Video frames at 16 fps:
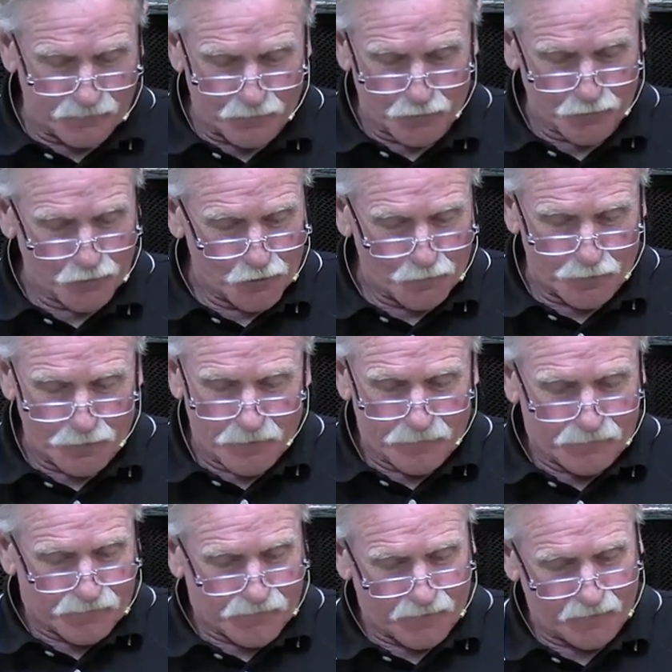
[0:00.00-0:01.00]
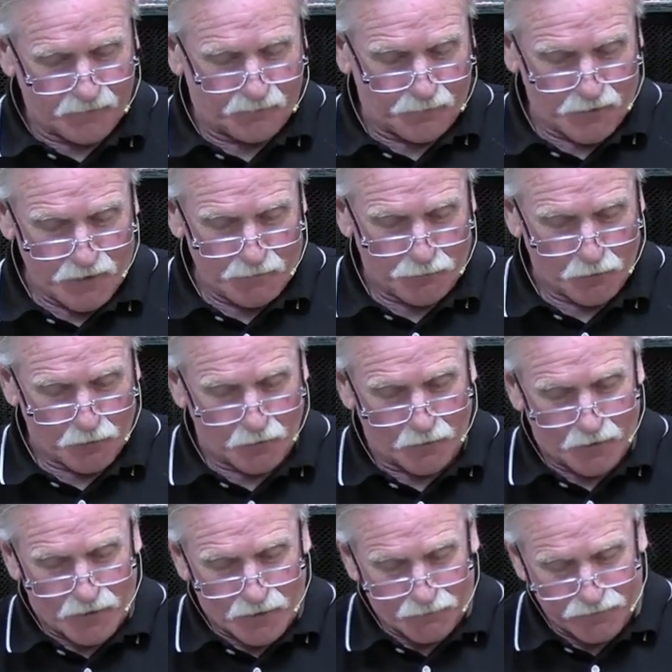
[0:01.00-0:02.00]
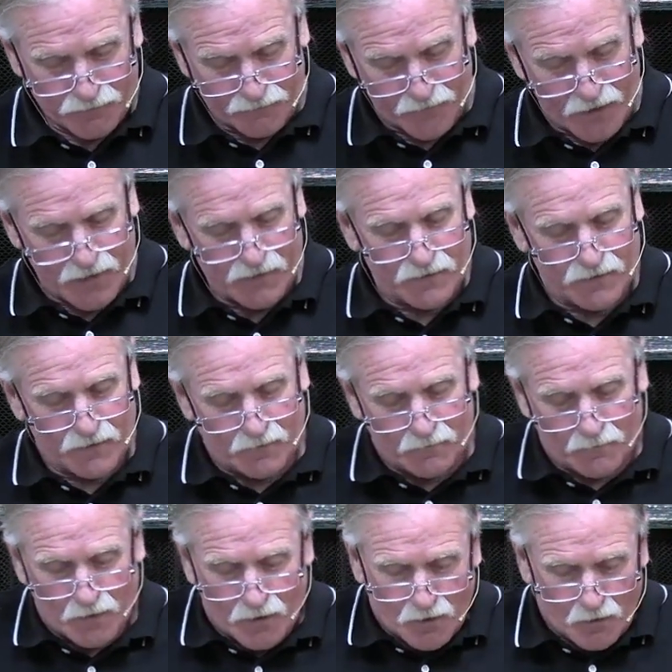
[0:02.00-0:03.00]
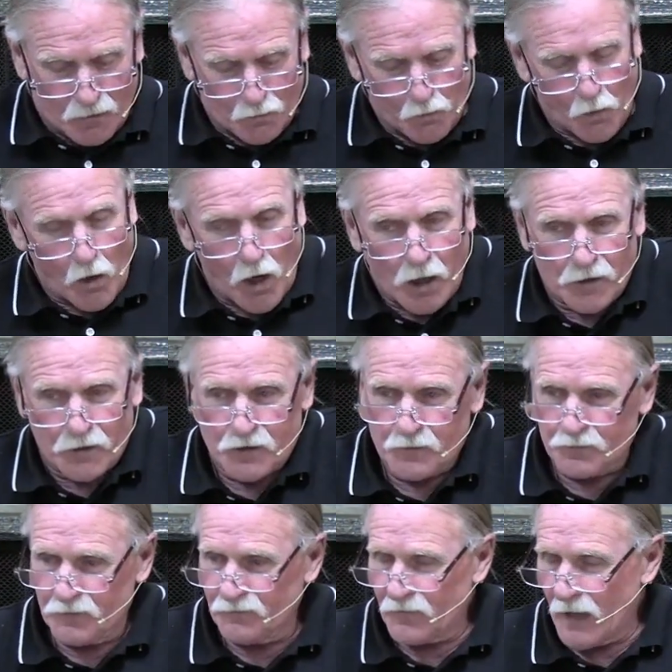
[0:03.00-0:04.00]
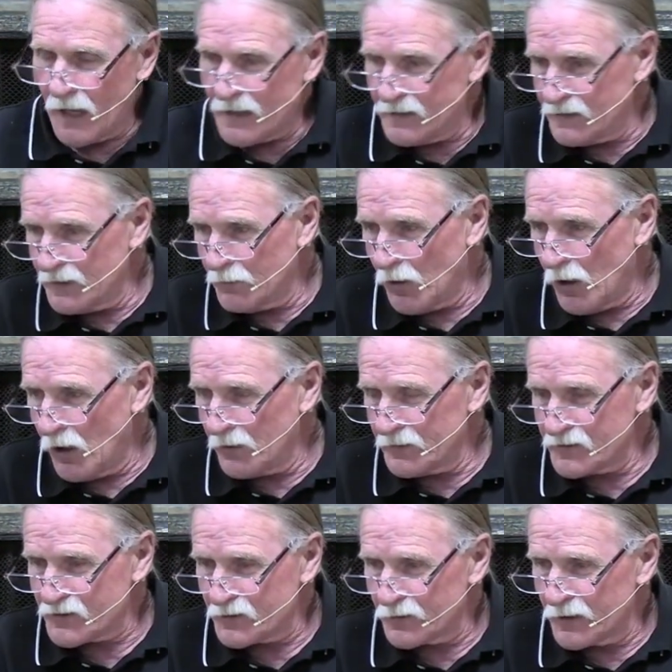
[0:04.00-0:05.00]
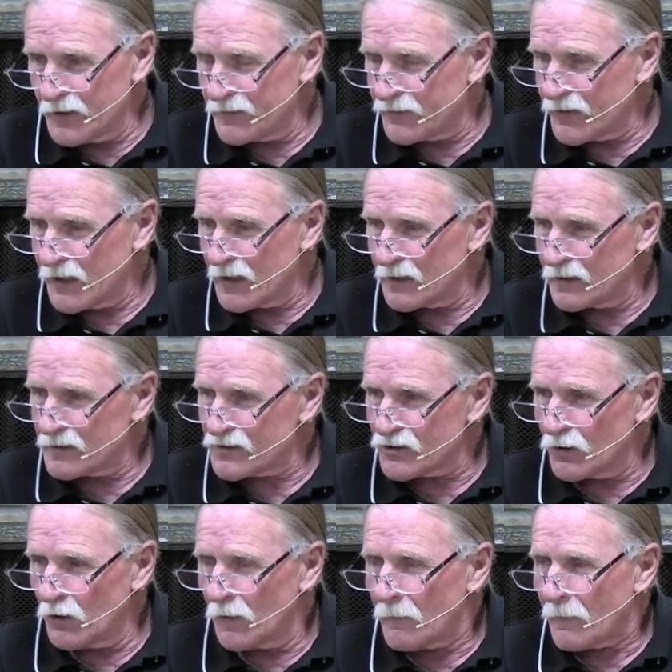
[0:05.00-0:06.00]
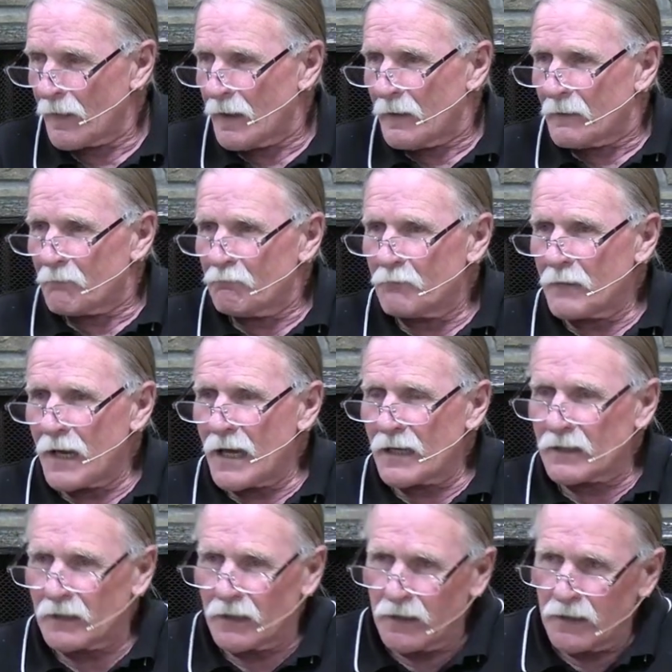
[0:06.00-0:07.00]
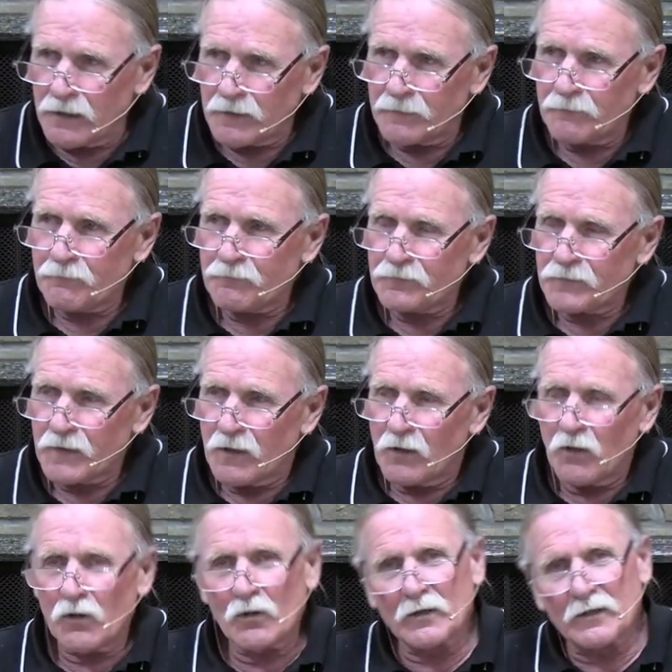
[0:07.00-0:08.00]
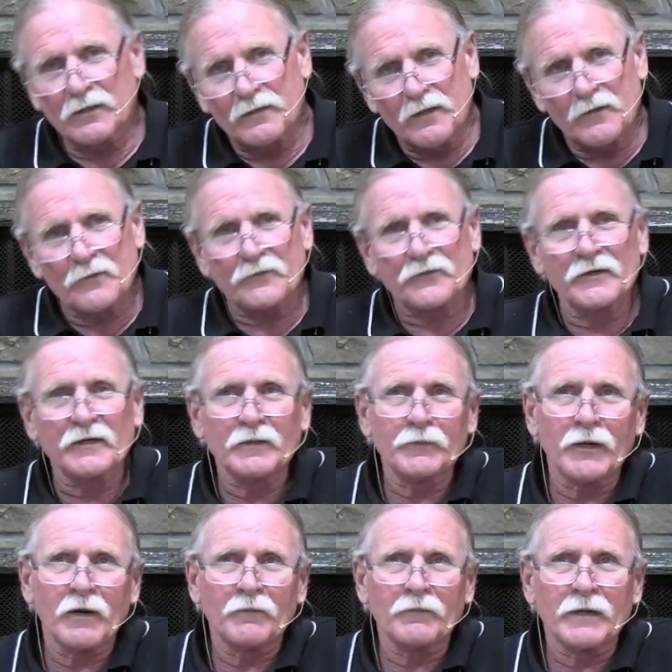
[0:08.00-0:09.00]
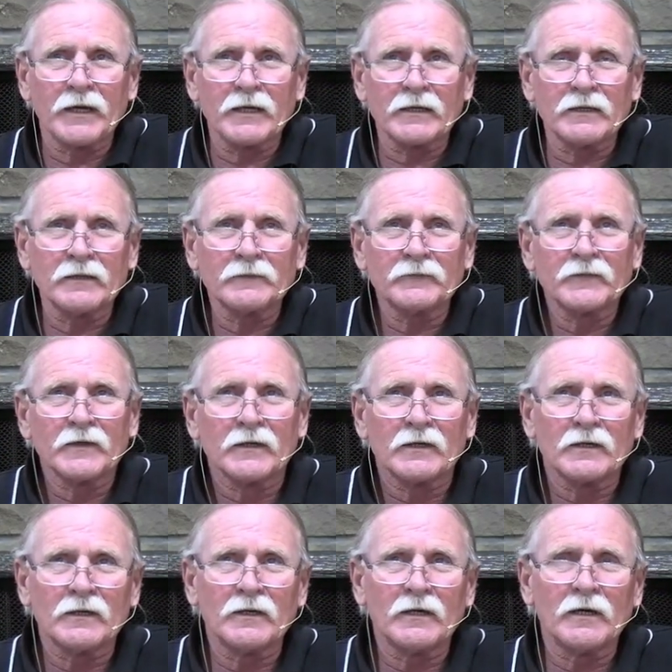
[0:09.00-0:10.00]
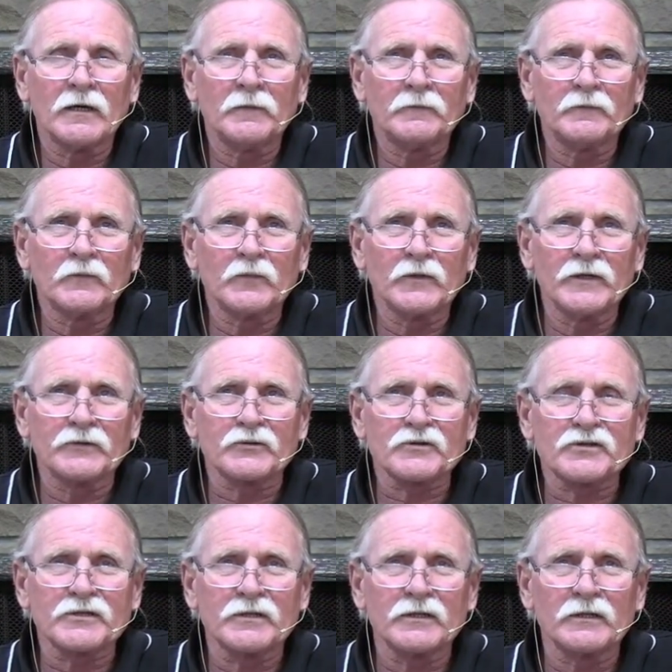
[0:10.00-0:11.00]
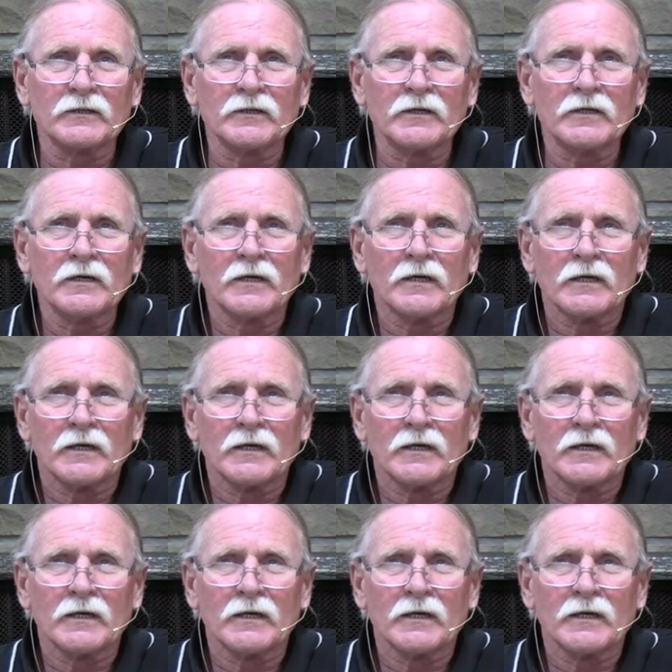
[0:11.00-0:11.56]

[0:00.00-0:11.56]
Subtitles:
group of people, providing them water, providing them all these great things. So manna, oh, and another thing about manna, interestingly,